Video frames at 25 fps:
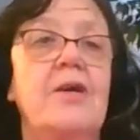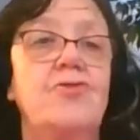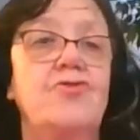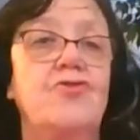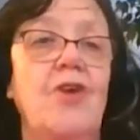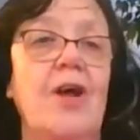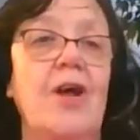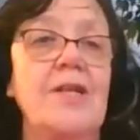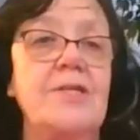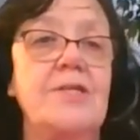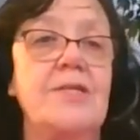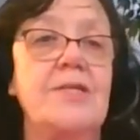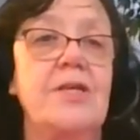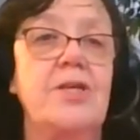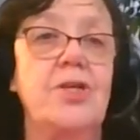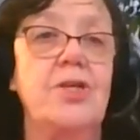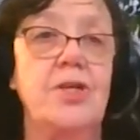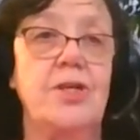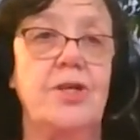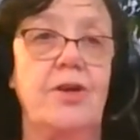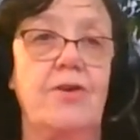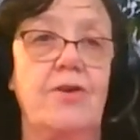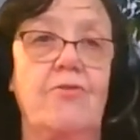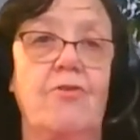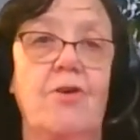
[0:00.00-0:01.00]

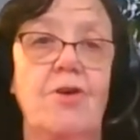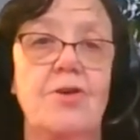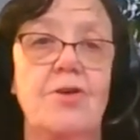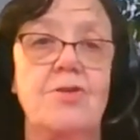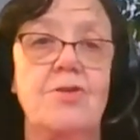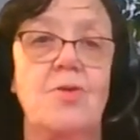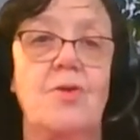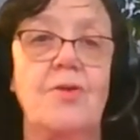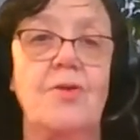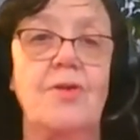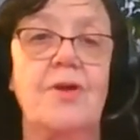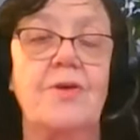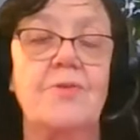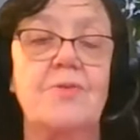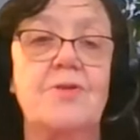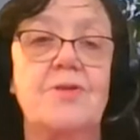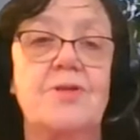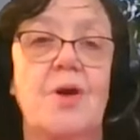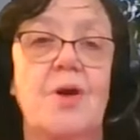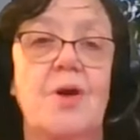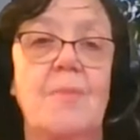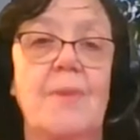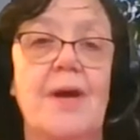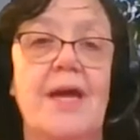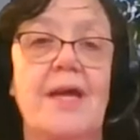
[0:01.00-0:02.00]
transition across all those
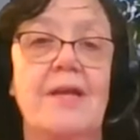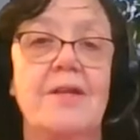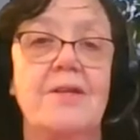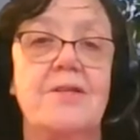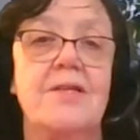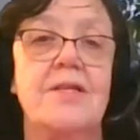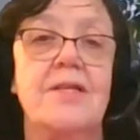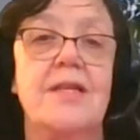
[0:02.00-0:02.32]
domains.